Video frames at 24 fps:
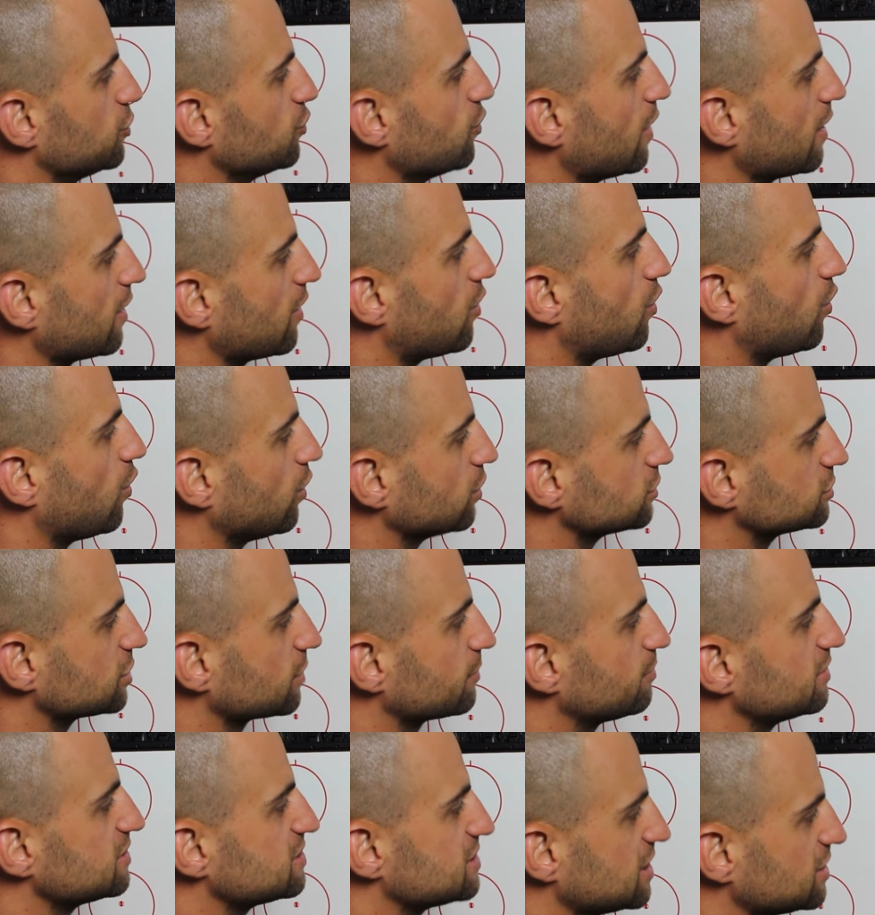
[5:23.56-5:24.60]
you want to hold
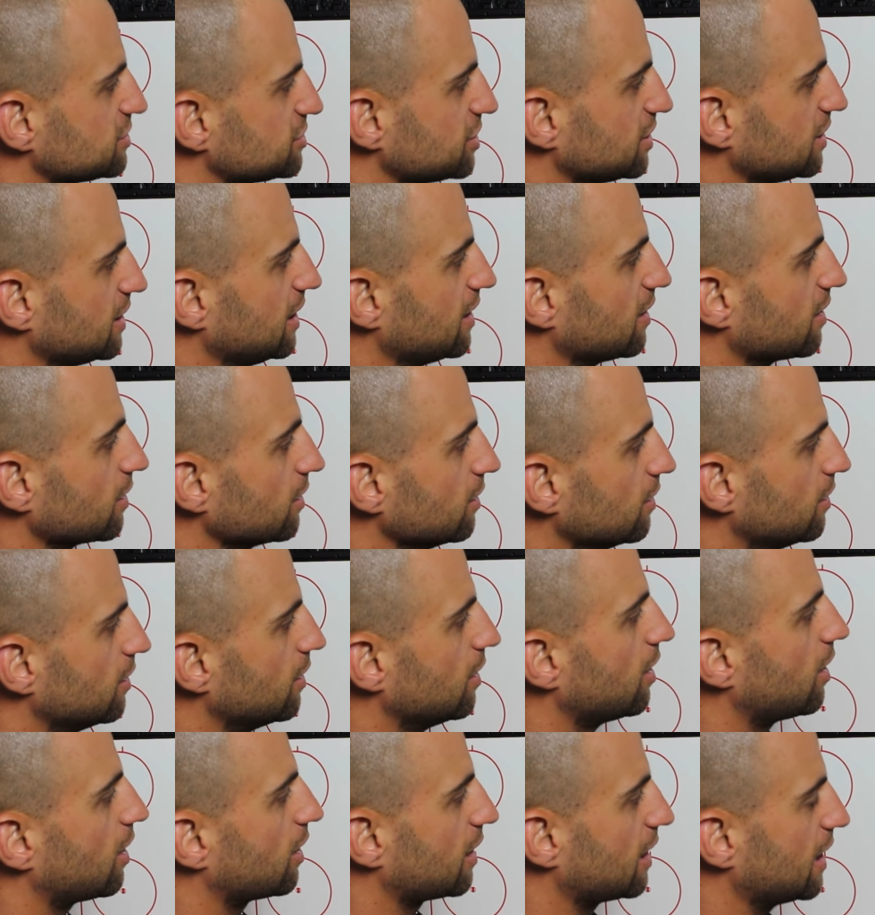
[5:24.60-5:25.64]
your position here,
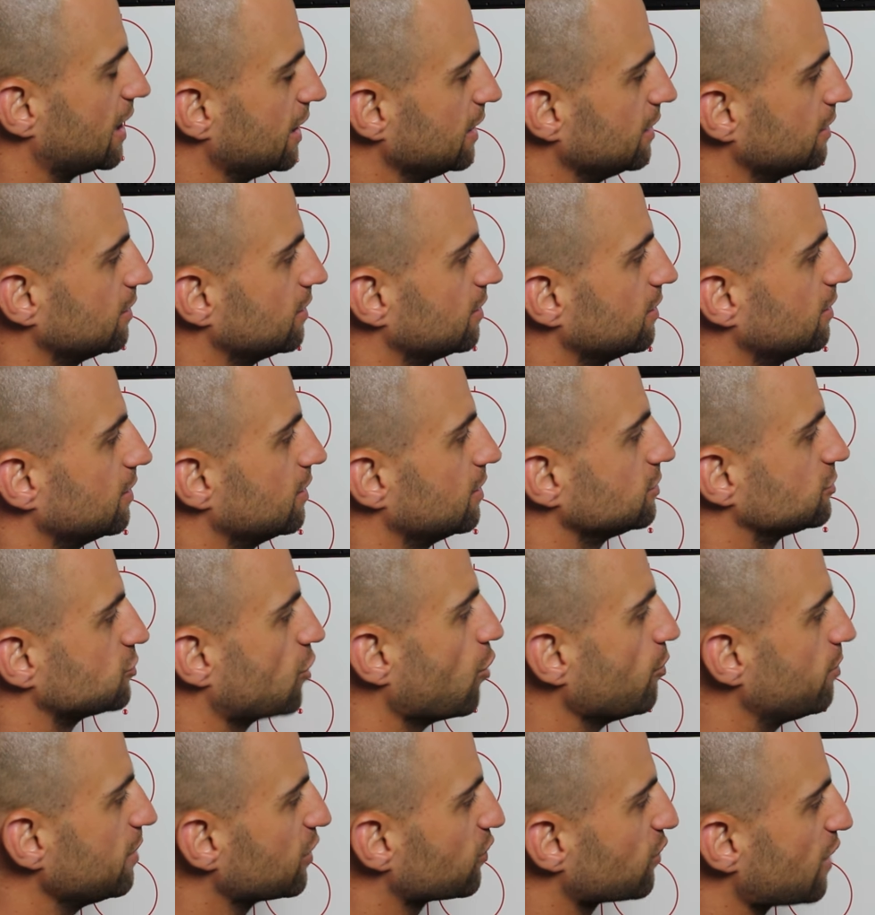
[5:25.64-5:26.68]
all right?
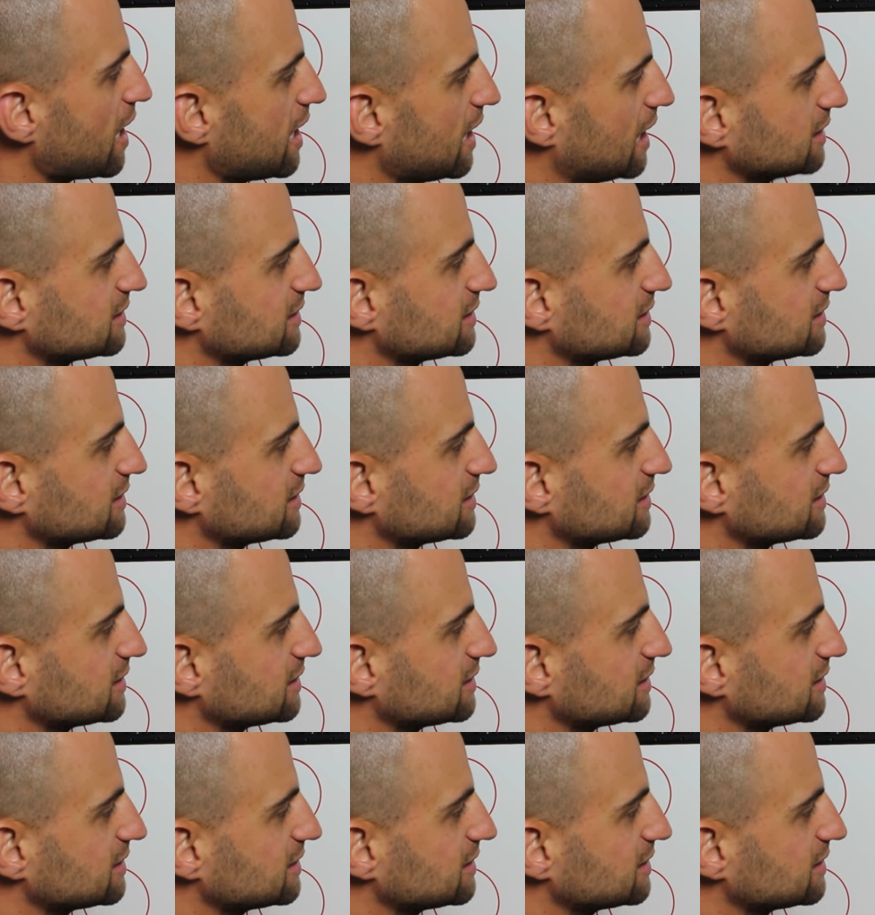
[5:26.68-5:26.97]
Don't be right